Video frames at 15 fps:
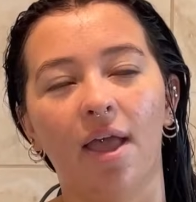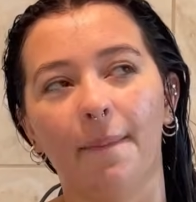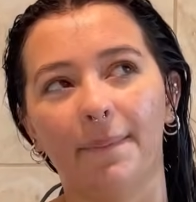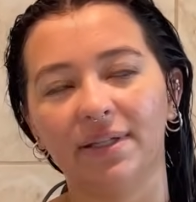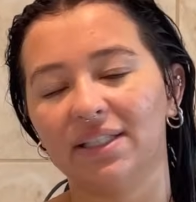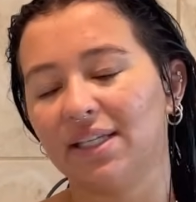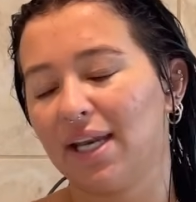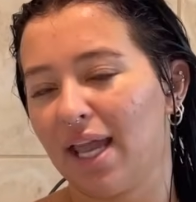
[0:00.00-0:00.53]

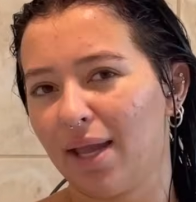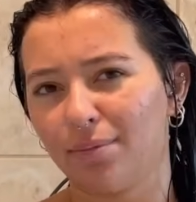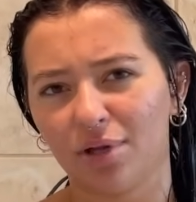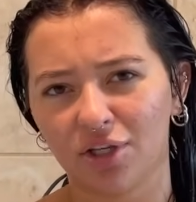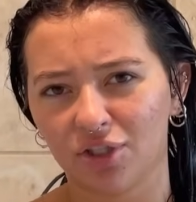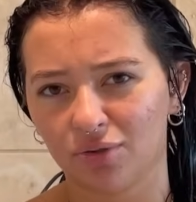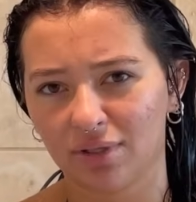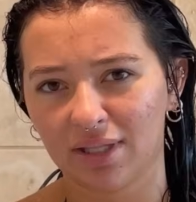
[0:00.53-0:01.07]
But today I'm
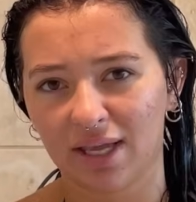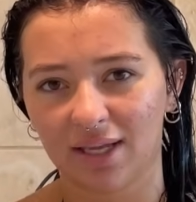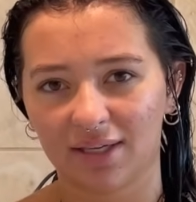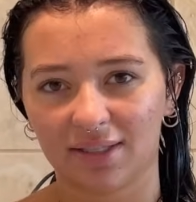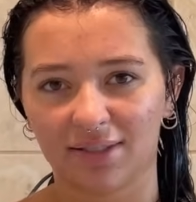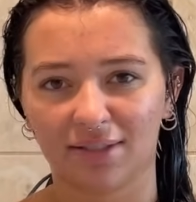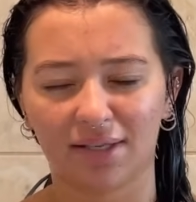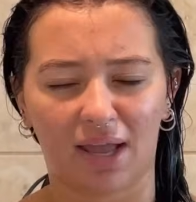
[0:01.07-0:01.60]
not doing that
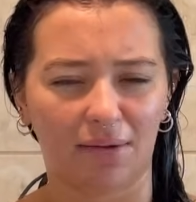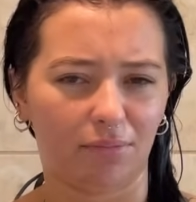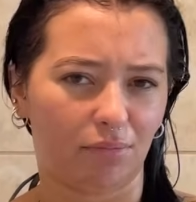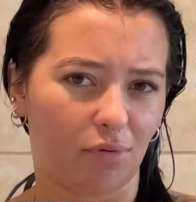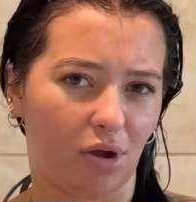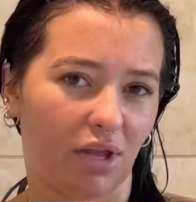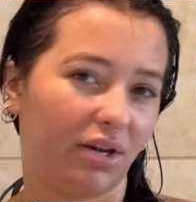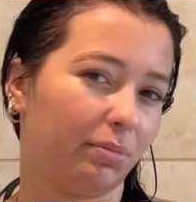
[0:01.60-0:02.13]
because I'm
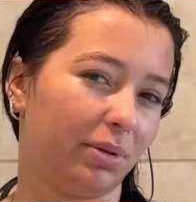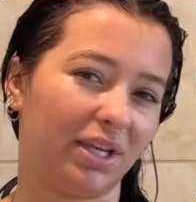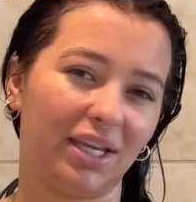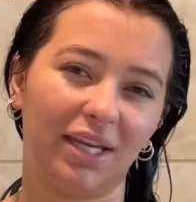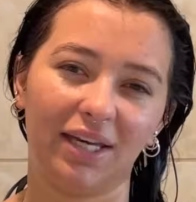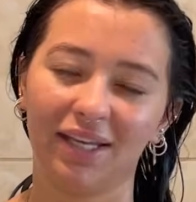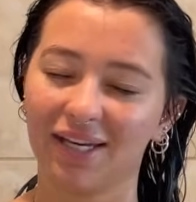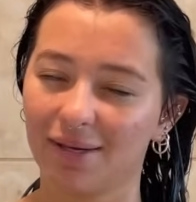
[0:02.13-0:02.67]
in a
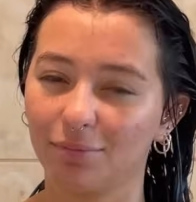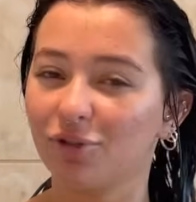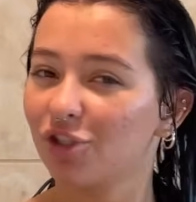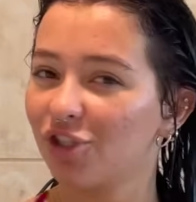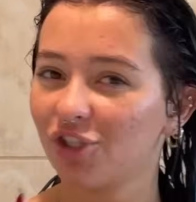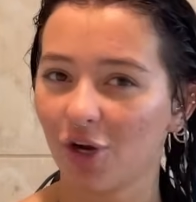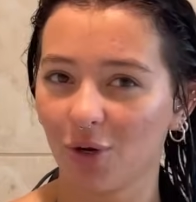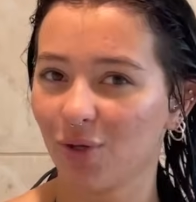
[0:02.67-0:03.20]
bikini and I'm
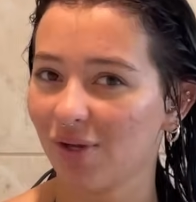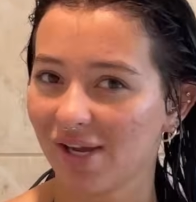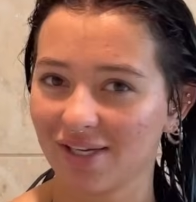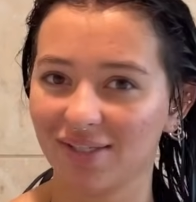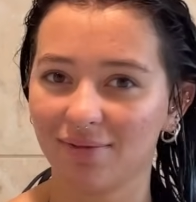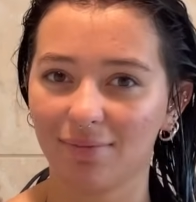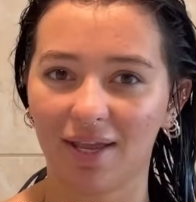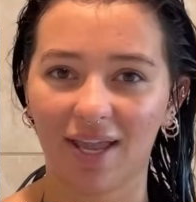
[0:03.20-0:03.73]
just showing you
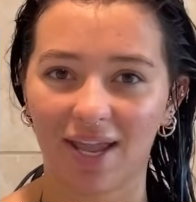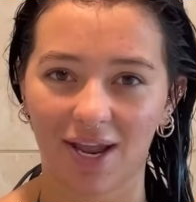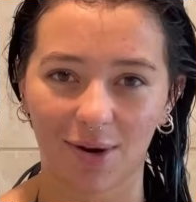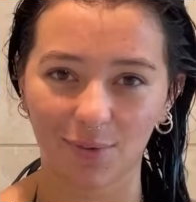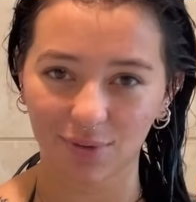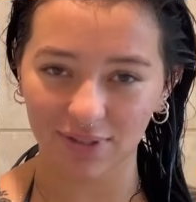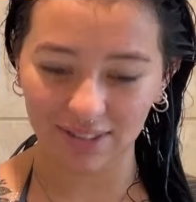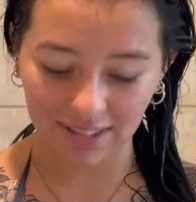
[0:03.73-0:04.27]
guys my
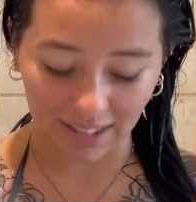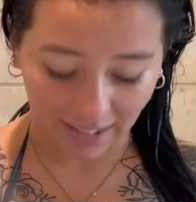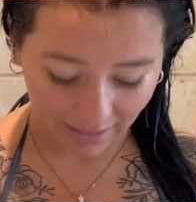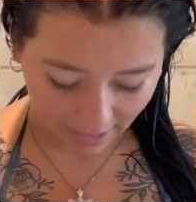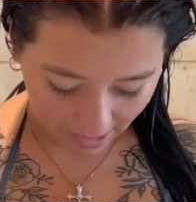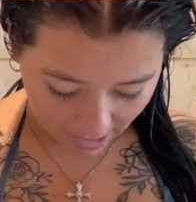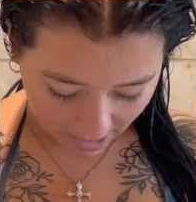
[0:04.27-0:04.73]
hair routine.